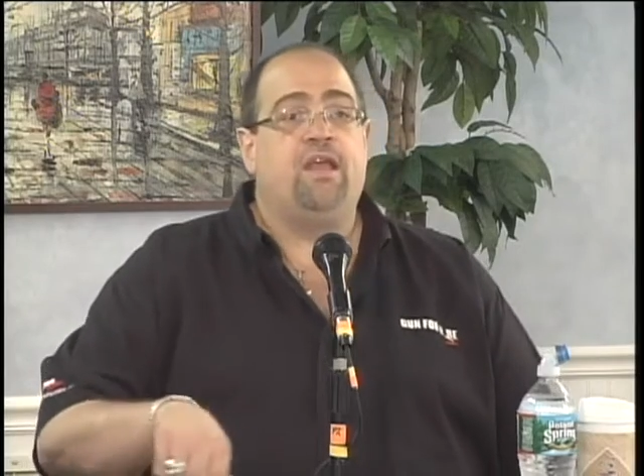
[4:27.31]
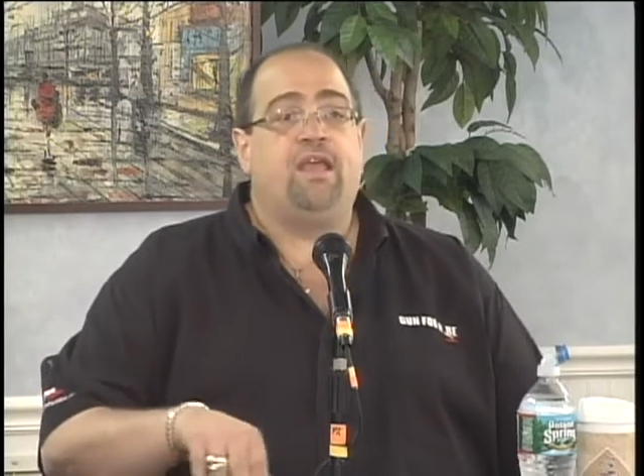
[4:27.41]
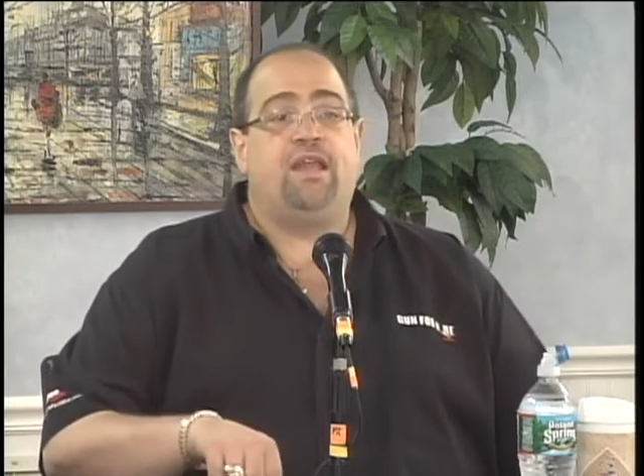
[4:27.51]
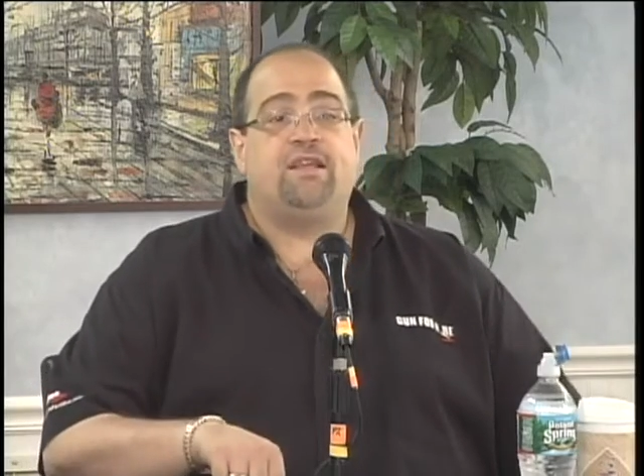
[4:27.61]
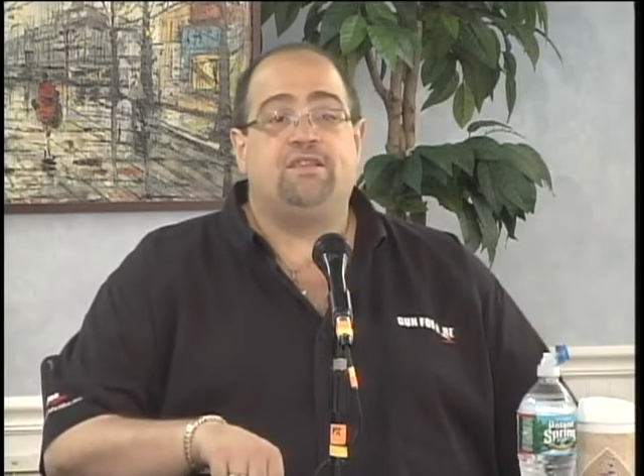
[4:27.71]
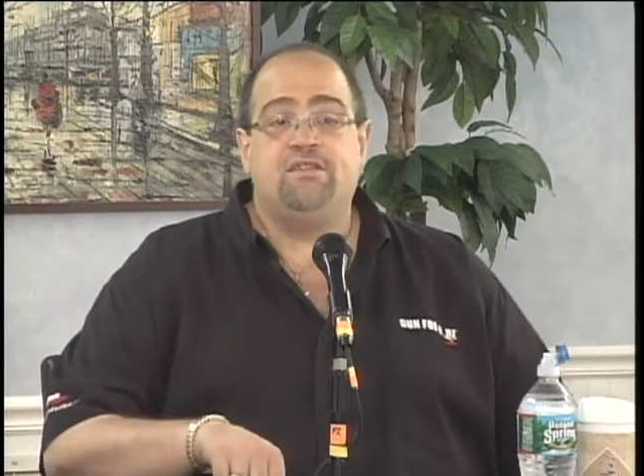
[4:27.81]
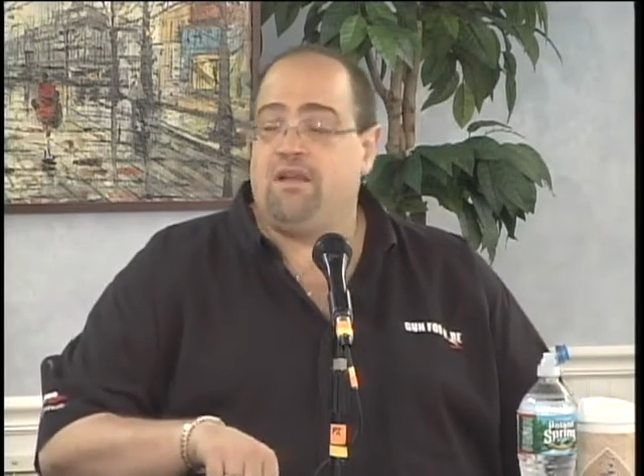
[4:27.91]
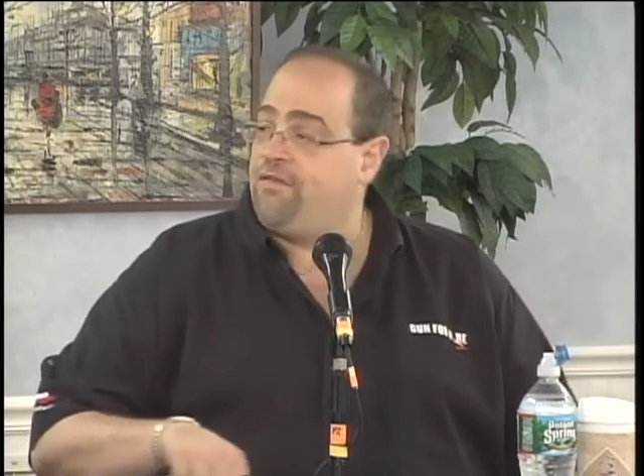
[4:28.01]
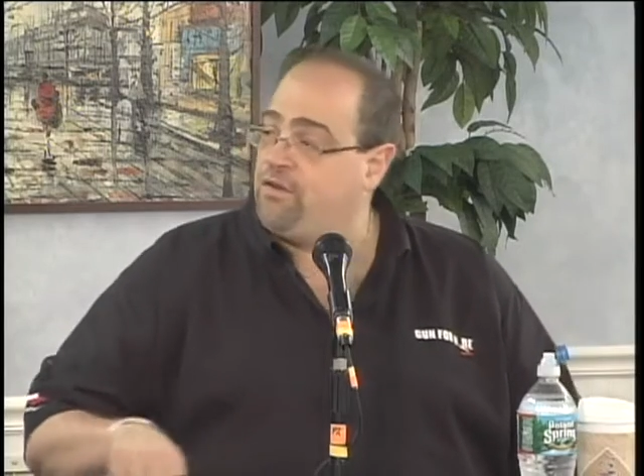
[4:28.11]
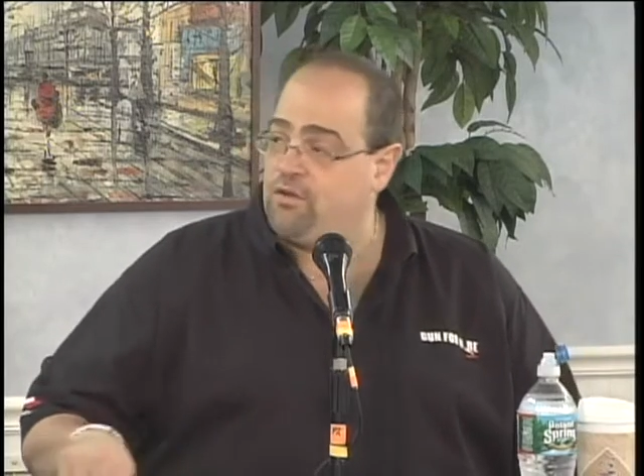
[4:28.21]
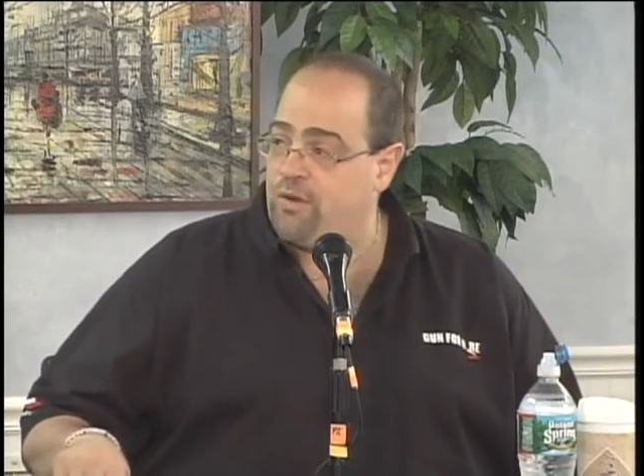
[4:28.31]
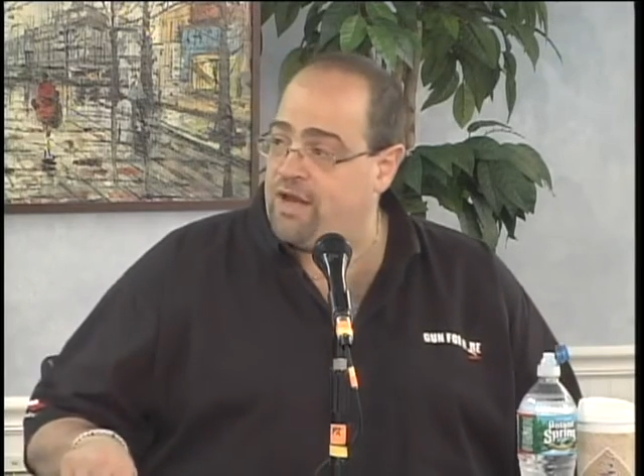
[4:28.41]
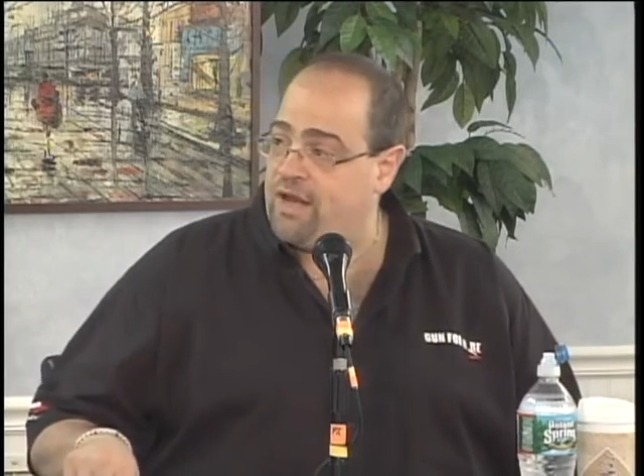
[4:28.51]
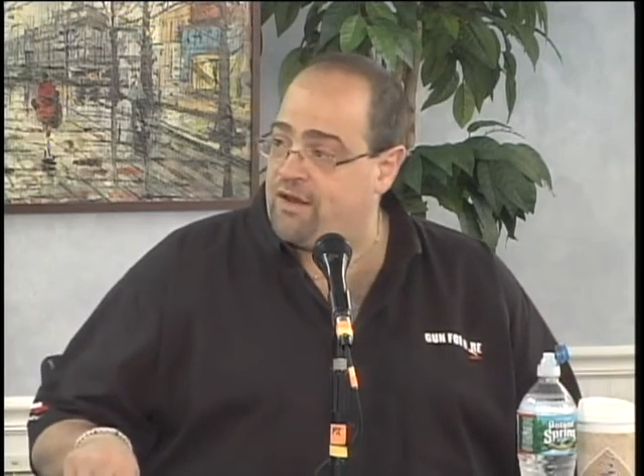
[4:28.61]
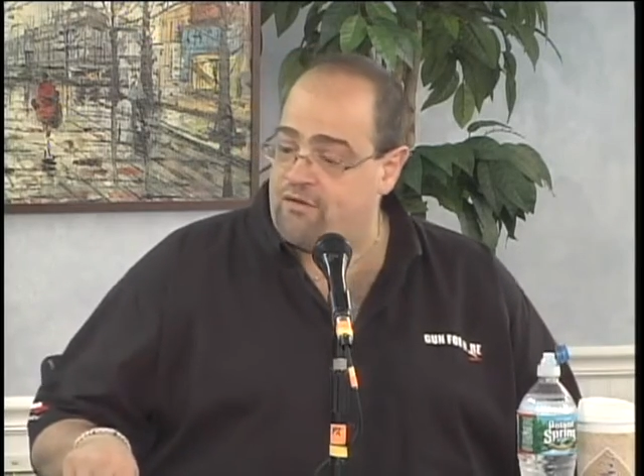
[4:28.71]
It has nothing to do with any
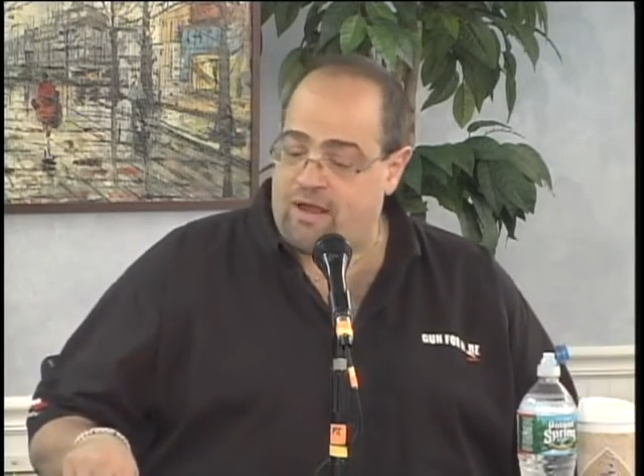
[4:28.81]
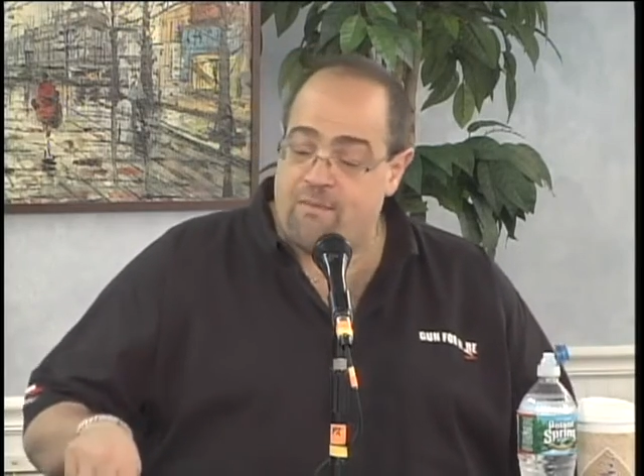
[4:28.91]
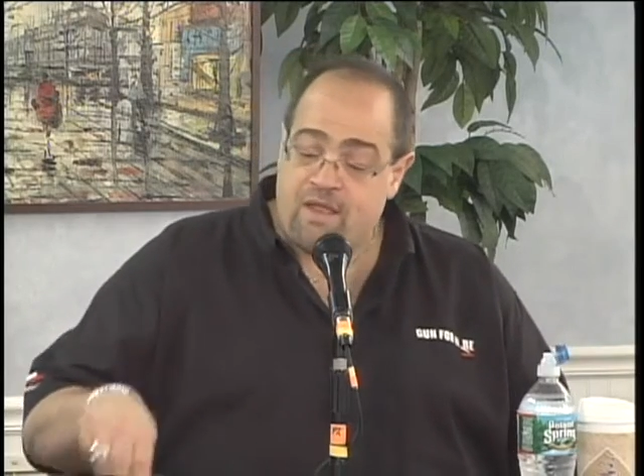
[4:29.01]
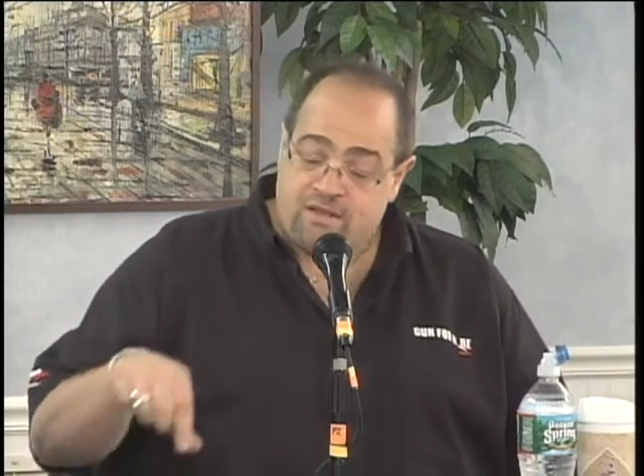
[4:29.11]
of that crap.